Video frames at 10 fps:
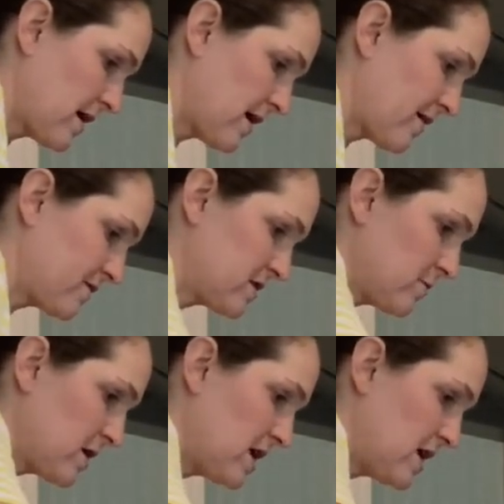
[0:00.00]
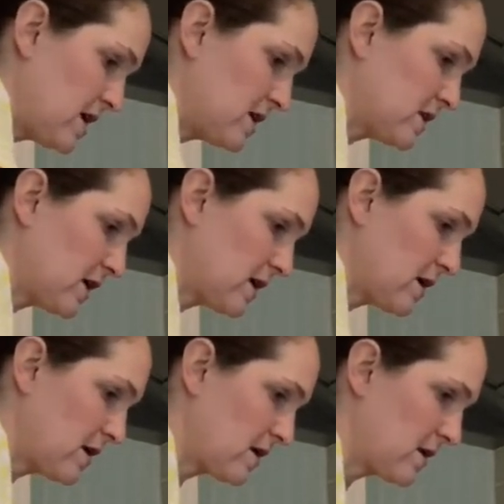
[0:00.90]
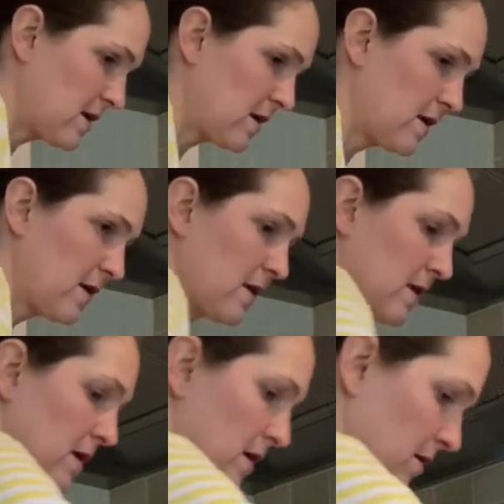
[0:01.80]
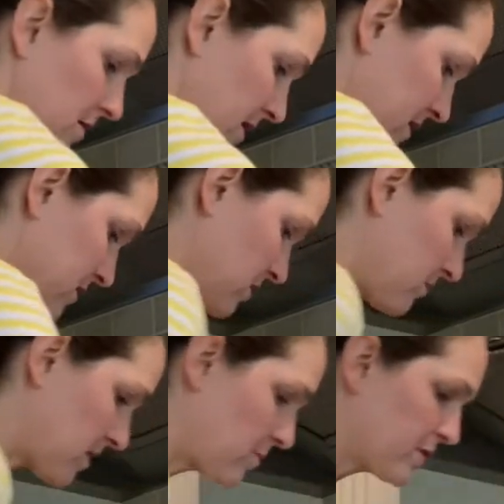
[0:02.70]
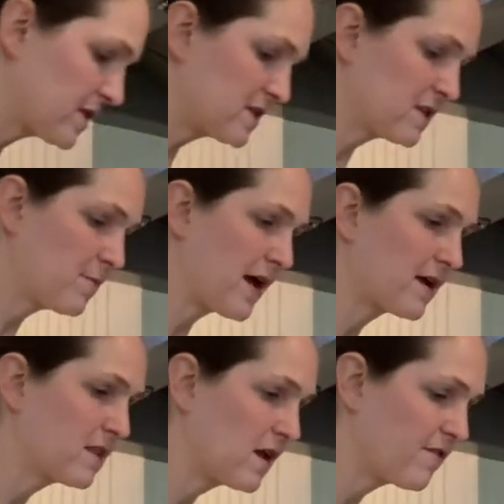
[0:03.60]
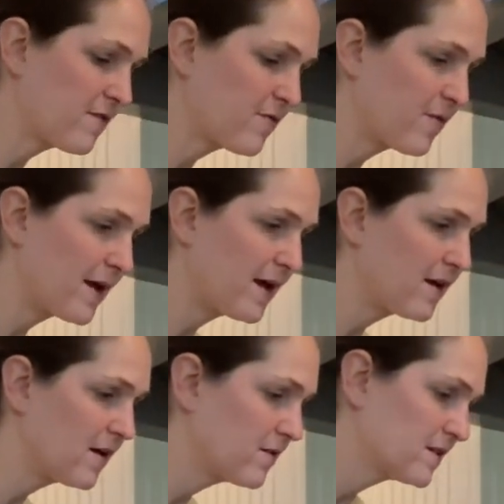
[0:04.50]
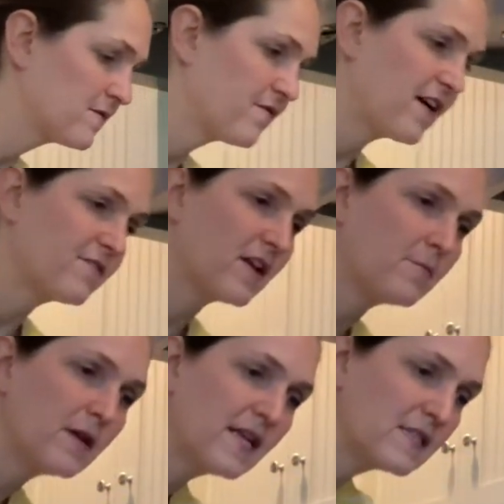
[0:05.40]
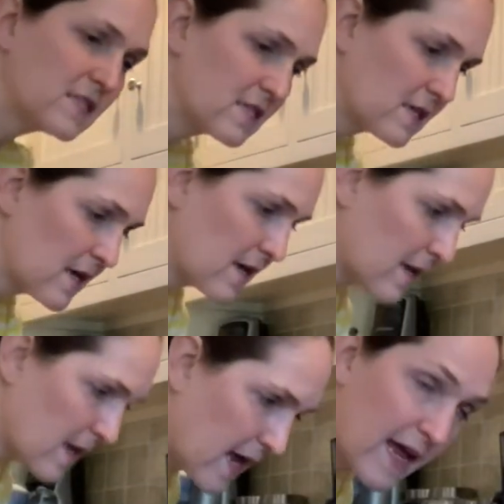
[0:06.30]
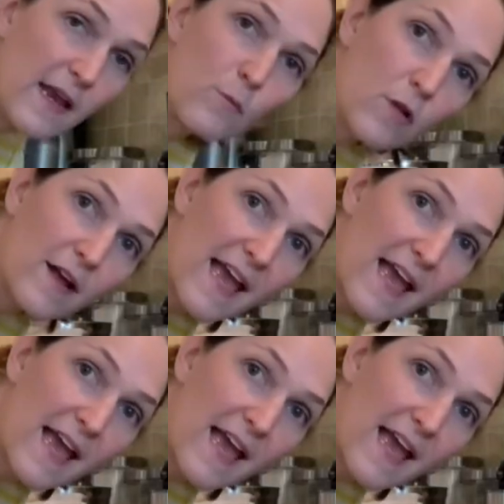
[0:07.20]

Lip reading: have some heat. All right, so I'm going to put this back in the oven for about 5-10 minutes, and we'll look